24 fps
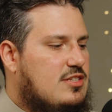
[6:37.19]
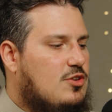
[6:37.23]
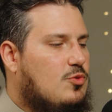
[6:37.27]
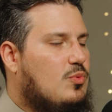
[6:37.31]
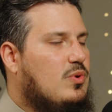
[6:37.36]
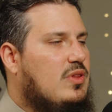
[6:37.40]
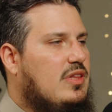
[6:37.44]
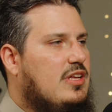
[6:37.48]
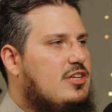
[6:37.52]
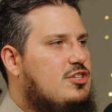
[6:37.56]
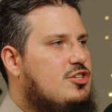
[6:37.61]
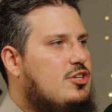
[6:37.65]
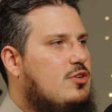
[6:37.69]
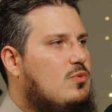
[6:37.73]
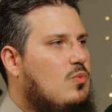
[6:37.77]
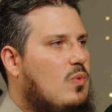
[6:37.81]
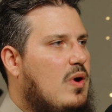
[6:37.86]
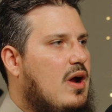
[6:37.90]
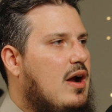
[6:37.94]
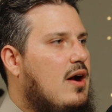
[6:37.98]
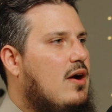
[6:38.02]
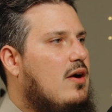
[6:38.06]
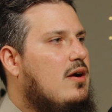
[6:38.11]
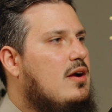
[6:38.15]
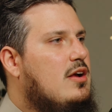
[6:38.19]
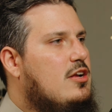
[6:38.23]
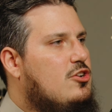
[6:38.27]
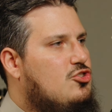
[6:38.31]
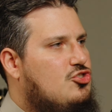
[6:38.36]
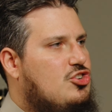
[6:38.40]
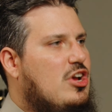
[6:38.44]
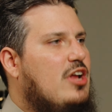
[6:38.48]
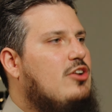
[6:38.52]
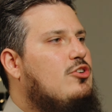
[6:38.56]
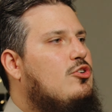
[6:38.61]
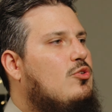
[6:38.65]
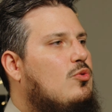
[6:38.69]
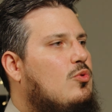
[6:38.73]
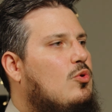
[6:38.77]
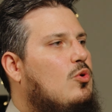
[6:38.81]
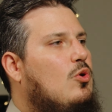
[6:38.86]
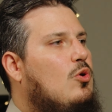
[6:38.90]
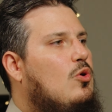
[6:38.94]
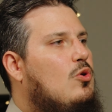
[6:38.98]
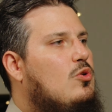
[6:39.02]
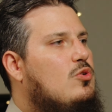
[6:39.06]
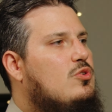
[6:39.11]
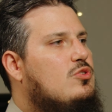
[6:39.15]
religion where gender
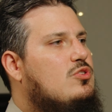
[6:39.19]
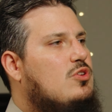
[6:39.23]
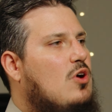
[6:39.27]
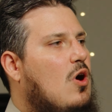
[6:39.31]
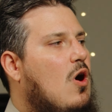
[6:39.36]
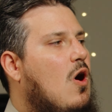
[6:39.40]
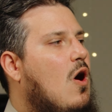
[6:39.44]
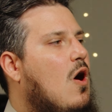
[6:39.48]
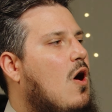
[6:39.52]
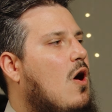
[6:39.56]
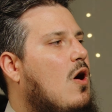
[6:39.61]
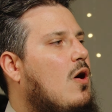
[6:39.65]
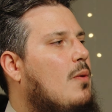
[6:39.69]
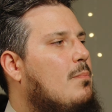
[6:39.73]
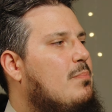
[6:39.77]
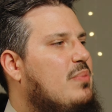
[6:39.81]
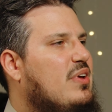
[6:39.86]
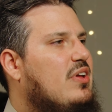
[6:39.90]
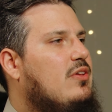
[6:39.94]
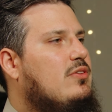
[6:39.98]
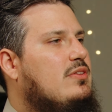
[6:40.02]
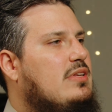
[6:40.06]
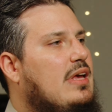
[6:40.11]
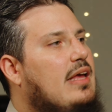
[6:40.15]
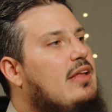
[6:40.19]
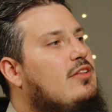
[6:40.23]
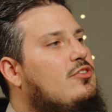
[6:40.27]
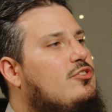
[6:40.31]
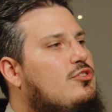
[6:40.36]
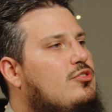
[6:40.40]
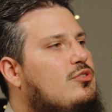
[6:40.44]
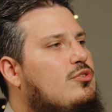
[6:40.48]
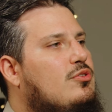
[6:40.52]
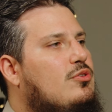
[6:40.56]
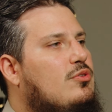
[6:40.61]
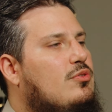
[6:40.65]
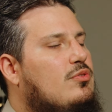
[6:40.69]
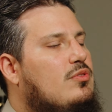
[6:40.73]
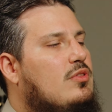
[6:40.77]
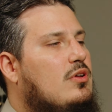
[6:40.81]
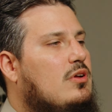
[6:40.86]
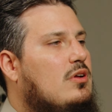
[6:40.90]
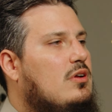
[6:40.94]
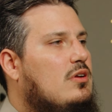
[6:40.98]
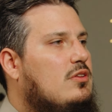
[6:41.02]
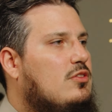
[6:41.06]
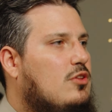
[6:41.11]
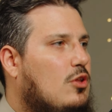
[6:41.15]
roles are built into
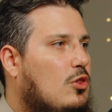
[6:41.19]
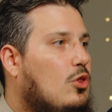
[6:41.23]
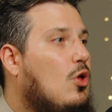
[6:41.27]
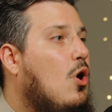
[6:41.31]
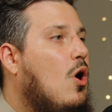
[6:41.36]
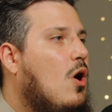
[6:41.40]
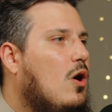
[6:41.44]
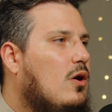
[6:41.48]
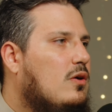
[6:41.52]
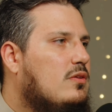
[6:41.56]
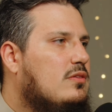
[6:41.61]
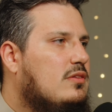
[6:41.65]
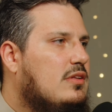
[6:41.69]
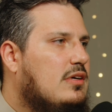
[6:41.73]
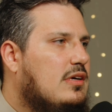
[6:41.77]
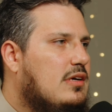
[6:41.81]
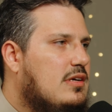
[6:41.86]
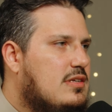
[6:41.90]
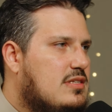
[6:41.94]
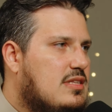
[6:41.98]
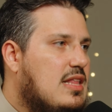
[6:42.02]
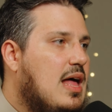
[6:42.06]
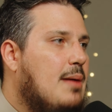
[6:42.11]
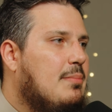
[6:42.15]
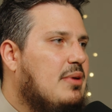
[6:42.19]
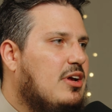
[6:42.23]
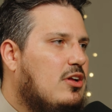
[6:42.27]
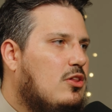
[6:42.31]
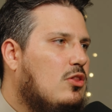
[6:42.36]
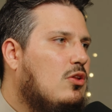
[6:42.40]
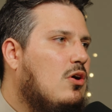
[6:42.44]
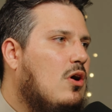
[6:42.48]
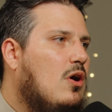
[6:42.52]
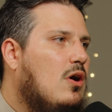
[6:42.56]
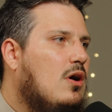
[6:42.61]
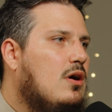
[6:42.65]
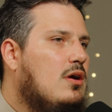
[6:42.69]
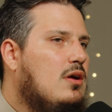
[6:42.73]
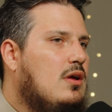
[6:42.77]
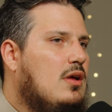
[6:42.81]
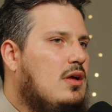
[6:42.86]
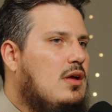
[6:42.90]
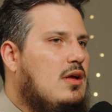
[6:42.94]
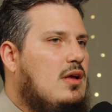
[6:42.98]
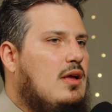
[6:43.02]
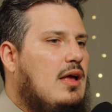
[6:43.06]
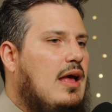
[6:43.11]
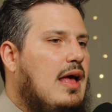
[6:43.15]
the law, the Islamic law.
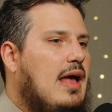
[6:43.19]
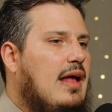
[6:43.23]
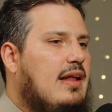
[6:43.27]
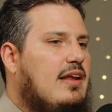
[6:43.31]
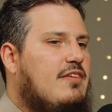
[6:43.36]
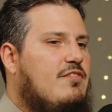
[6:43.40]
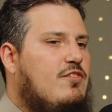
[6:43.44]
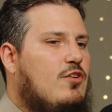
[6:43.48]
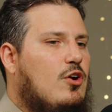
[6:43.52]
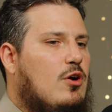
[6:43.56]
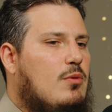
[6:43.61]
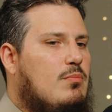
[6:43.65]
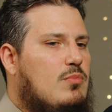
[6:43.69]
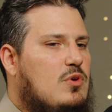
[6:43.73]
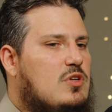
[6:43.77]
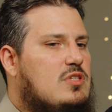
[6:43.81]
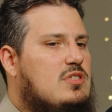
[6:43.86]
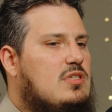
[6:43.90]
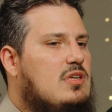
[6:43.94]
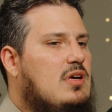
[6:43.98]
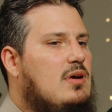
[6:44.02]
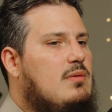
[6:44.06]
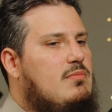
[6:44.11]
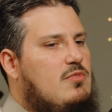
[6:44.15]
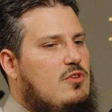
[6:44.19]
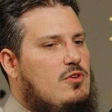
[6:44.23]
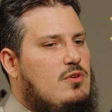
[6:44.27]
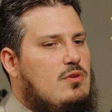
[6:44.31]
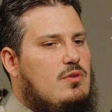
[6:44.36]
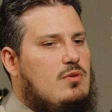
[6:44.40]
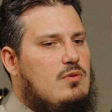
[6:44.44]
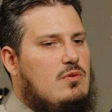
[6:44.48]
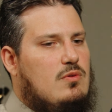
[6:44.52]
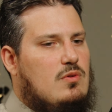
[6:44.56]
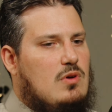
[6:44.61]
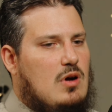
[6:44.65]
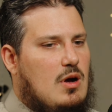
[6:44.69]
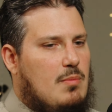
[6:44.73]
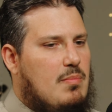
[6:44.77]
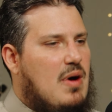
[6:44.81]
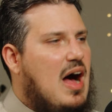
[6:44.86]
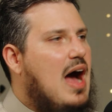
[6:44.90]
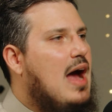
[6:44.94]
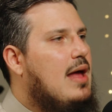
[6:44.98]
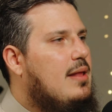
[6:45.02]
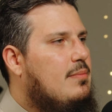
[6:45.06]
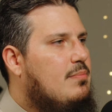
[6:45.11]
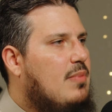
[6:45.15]
And if you're a Muslim, you
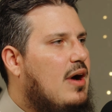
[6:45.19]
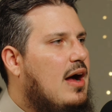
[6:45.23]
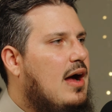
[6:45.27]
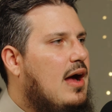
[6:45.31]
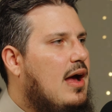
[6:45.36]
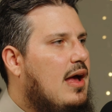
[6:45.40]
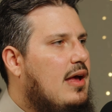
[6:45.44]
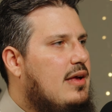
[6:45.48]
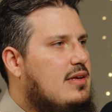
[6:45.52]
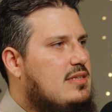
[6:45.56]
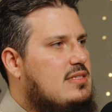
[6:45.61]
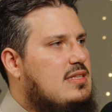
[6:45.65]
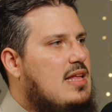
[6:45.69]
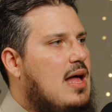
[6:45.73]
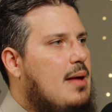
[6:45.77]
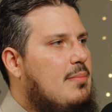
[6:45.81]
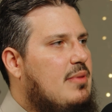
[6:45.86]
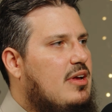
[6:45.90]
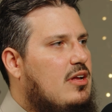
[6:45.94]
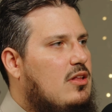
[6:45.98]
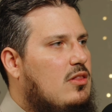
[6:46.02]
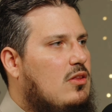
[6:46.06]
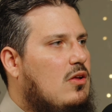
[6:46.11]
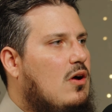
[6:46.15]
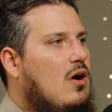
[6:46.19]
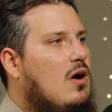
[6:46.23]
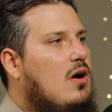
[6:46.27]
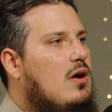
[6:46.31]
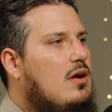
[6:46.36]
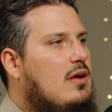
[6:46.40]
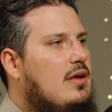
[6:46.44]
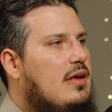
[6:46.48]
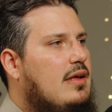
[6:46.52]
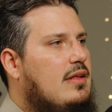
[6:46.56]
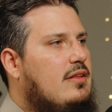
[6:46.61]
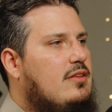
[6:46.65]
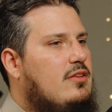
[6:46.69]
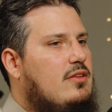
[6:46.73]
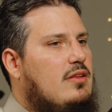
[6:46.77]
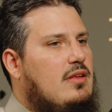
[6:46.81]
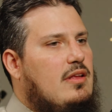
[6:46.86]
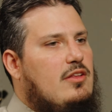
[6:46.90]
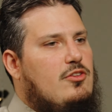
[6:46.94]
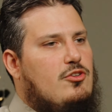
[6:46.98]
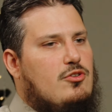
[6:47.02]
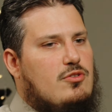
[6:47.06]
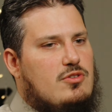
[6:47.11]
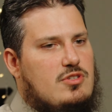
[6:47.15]
abide by Islamic law in
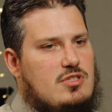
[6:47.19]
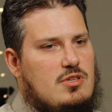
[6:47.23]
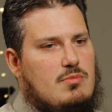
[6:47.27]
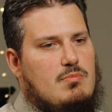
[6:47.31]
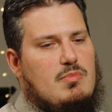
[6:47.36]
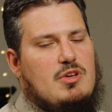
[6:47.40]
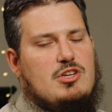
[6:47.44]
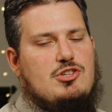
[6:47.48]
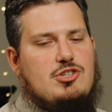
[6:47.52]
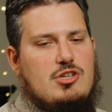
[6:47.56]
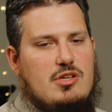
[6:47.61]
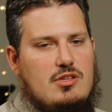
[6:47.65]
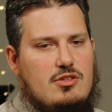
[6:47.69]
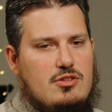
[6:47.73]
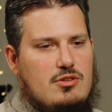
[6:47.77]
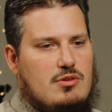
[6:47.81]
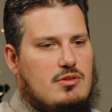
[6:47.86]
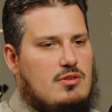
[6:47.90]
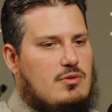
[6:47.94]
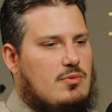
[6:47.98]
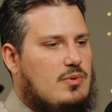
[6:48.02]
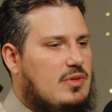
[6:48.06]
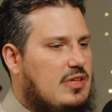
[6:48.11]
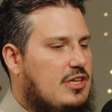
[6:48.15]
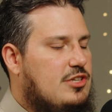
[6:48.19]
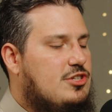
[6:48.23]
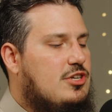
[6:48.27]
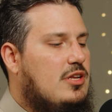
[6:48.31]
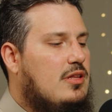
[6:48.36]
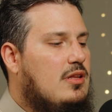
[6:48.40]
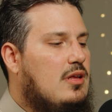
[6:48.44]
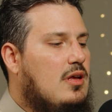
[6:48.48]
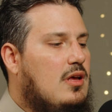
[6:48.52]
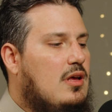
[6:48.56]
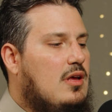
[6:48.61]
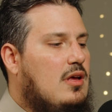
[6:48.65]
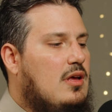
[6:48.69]
your submission to the religion.